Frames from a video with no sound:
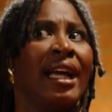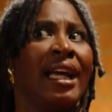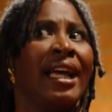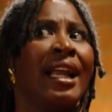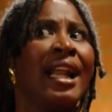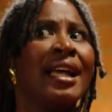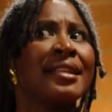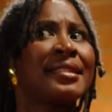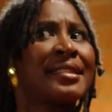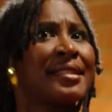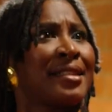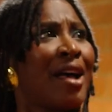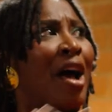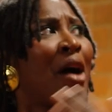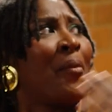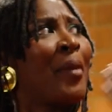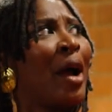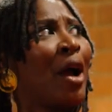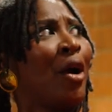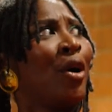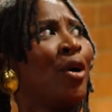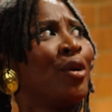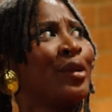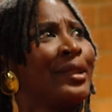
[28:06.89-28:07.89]
and I saw
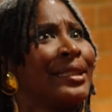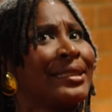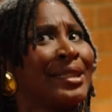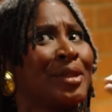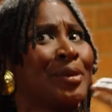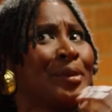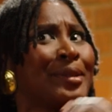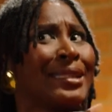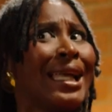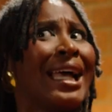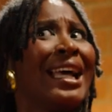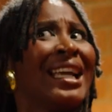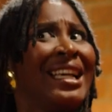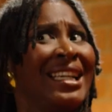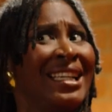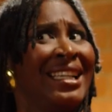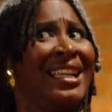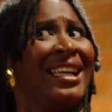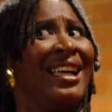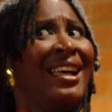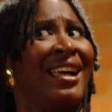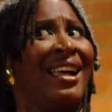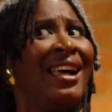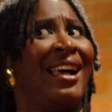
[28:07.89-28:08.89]
my oldest who's like,
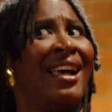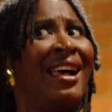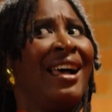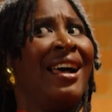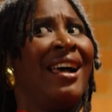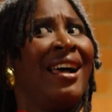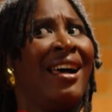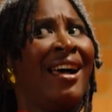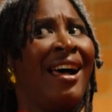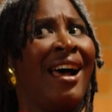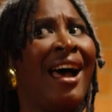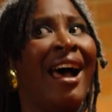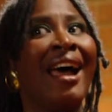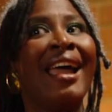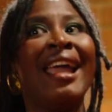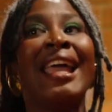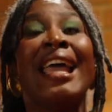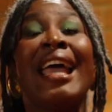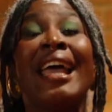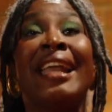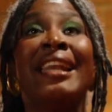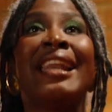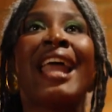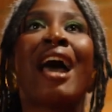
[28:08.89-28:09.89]

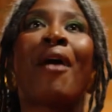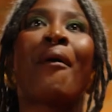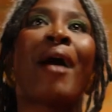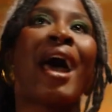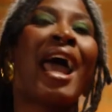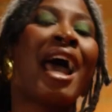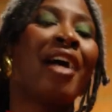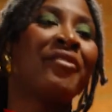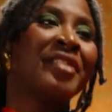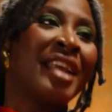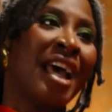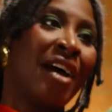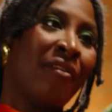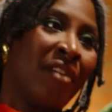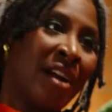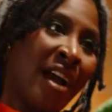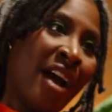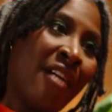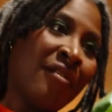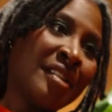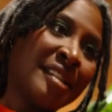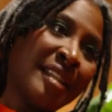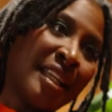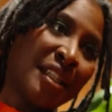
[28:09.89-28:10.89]
And now I have to have a
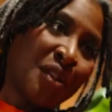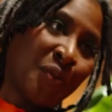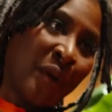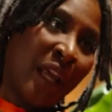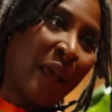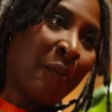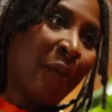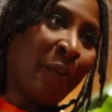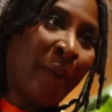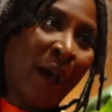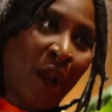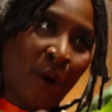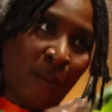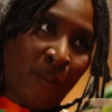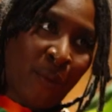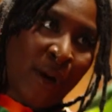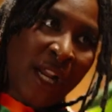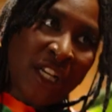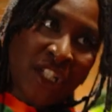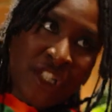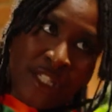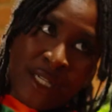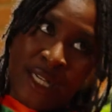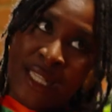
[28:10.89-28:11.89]
conversation with him about
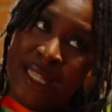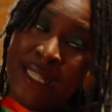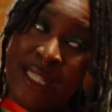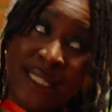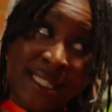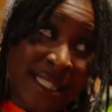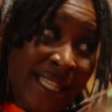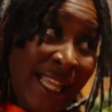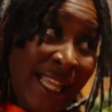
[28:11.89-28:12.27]
oppression and this